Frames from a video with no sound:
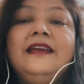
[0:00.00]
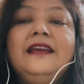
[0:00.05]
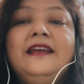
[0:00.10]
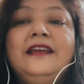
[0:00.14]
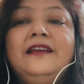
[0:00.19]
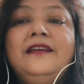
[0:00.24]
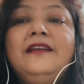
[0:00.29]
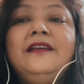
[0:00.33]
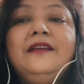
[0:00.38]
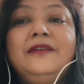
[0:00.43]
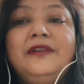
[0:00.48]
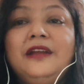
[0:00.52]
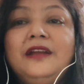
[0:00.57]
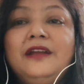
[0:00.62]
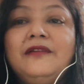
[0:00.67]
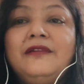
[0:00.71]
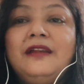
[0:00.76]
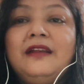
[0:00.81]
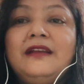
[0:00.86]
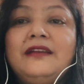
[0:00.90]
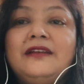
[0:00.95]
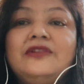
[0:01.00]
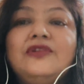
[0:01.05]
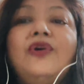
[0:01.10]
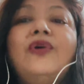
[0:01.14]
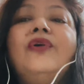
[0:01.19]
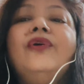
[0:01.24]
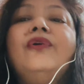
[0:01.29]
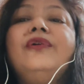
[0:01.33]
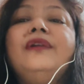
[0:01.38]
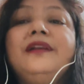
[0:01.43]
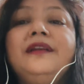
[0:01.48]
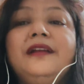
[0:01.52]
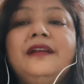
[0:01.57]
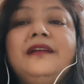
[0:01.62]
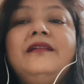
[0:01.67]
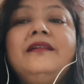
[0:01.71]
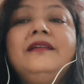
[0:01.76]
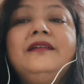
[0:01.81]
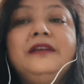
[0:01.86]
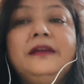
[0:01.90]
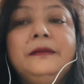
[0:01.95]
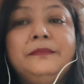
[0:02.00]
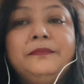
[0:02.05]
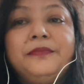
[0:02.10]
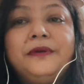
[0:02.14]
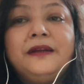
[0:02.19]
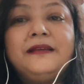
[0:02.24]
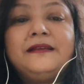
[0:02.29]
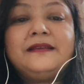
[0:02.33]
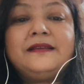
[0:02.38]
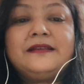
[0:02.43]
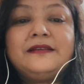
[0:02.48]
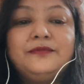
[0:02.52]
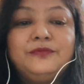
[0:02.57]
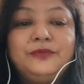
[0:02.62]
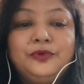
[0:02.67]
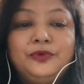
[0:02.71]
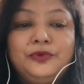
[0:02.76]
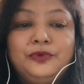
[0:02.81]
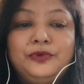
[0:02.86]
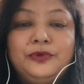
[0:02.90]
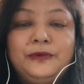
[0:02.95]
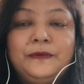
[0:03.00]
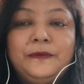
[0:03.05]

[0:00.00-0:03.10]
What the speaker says: in regret or in a depressed mood.